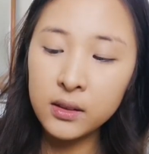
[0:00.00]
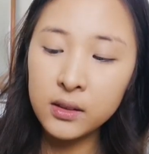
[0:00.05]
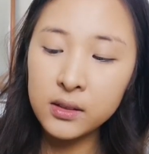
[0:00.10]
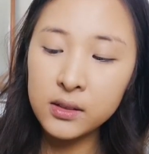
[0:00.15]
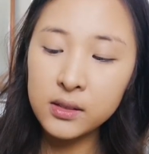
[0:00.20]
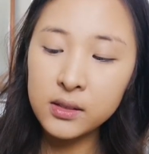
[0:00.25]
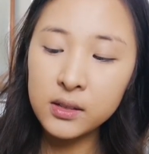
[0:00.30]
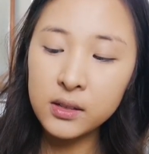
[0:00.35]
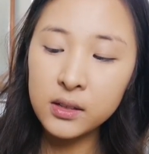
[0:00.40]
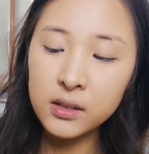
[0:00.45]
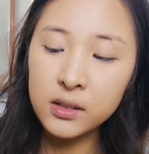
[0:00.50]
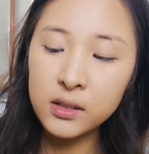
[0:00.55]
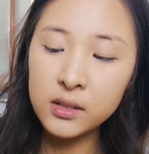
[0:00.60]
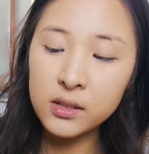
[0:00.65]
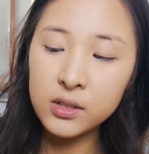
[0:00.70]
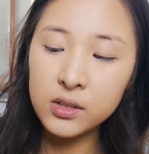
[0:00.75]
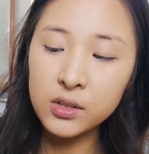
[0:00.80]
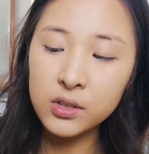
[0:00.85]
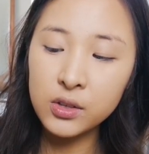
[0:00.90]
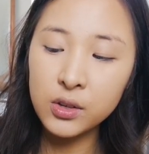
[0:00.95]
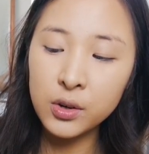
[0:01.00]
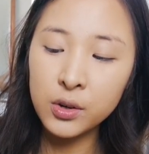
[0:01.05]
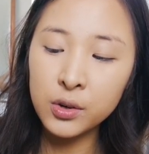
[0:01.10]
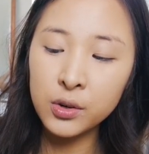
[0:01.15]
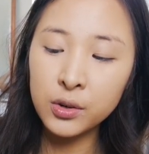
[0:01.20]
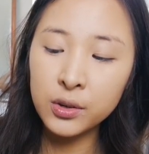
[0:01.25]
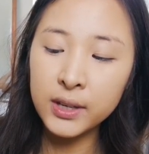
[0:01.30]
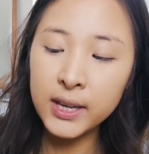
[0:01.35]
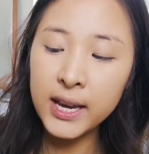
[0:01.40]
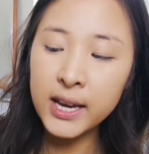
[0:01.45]
This is
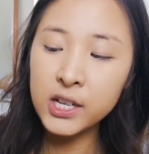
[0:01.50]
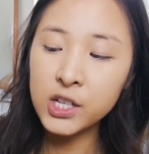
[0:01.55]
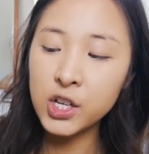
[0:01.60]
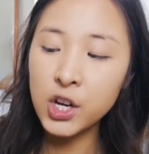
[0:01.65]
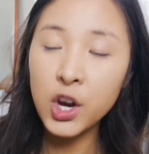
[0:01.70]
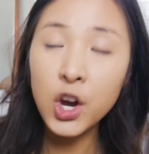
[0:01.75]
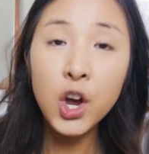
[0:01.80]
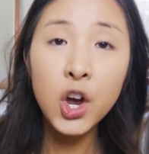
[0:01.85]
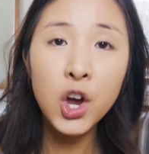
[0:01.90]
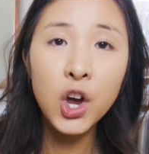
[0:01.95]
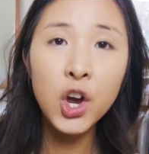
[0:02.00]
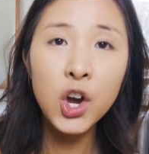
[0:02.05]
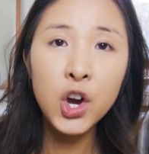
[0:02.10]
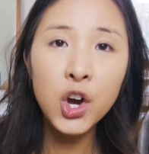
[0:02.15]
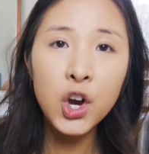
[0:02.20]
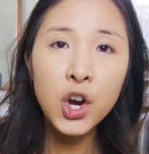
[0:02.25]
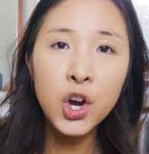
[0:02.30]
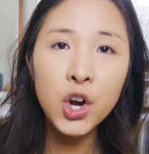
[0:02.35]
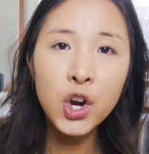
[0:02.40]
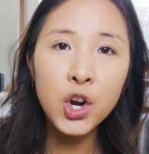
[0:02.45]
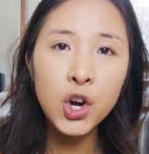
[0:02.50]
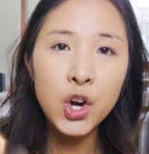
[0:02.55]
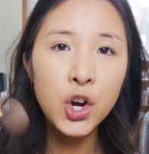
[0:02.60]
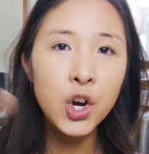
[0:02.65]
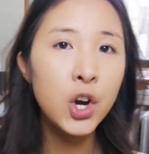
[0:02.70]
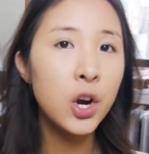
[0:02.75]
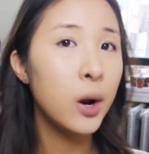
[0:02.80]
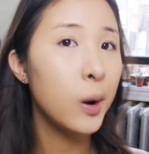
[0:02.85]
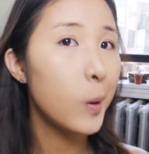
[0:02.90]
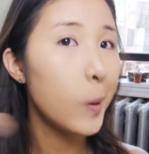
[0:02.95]
so
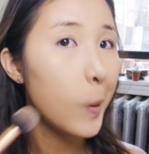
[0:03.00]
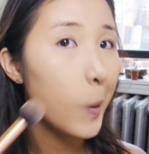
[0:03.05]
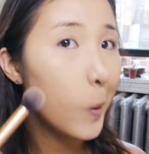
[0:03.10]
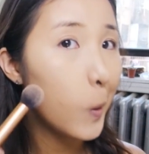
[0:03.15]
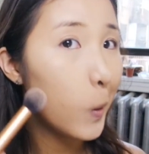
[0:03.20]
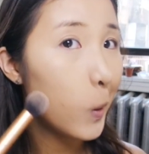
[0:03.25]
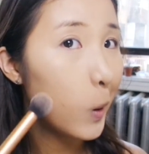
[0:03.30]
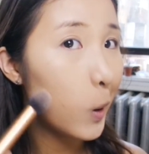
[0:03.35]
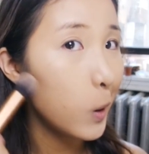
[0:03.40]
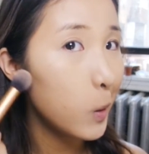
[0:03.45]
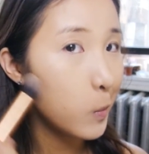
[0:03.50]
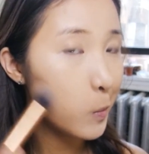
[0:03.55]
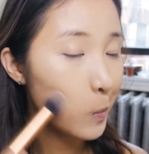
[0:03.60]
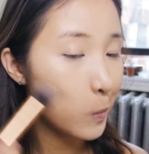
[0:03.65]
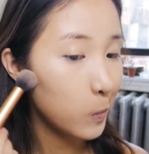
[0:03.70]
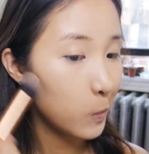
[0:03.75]
ghetto. Alright.